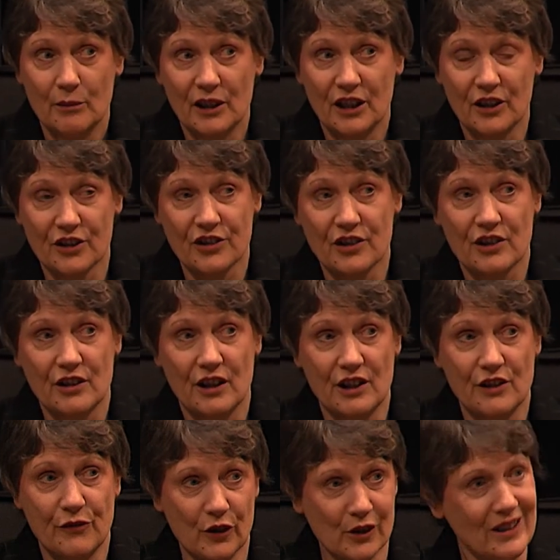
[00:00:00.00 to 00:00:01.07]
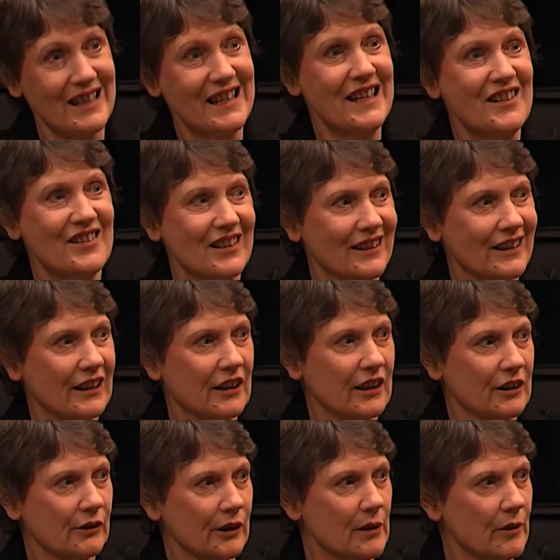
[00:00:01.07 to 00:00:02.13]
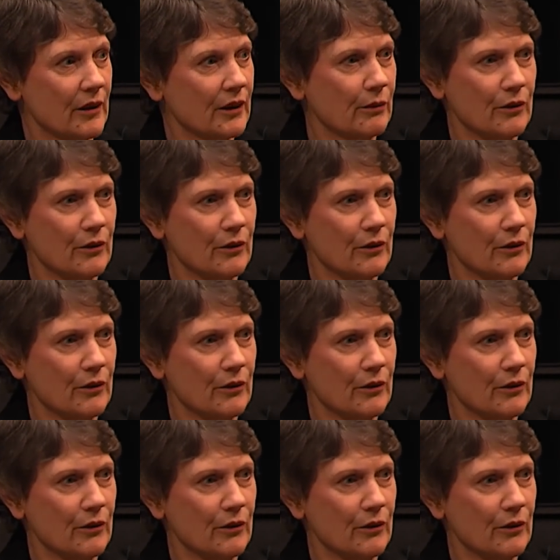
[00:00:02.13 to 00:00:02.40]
Because it's, it's very easy to get agreement